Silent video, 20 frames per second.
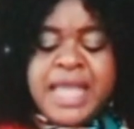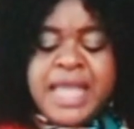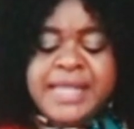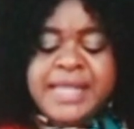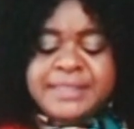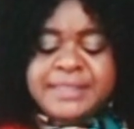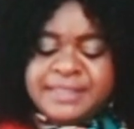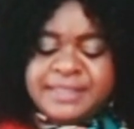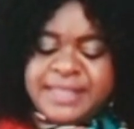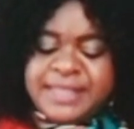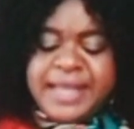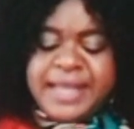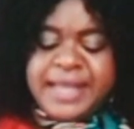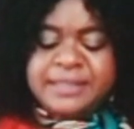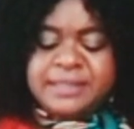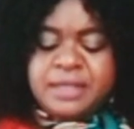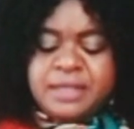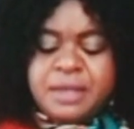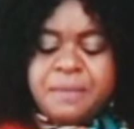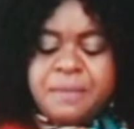
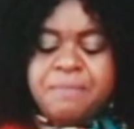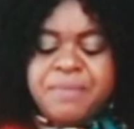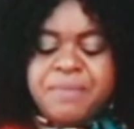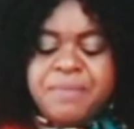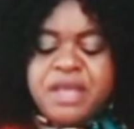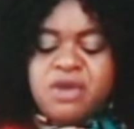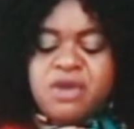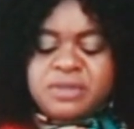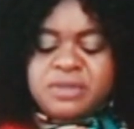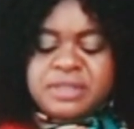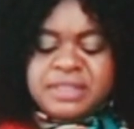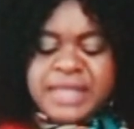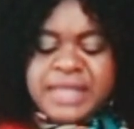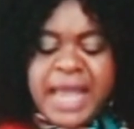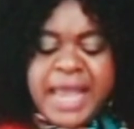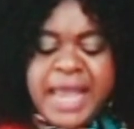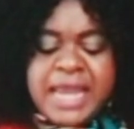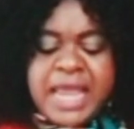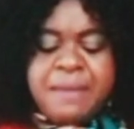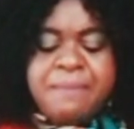instead, be
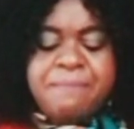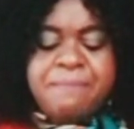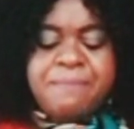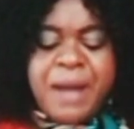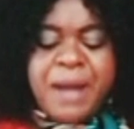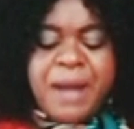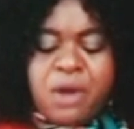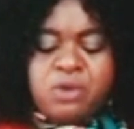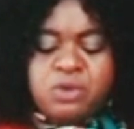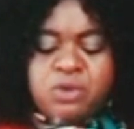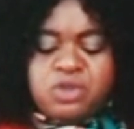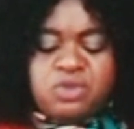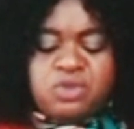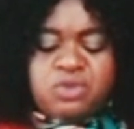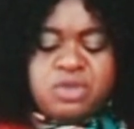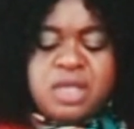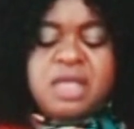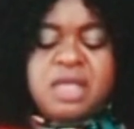concerned above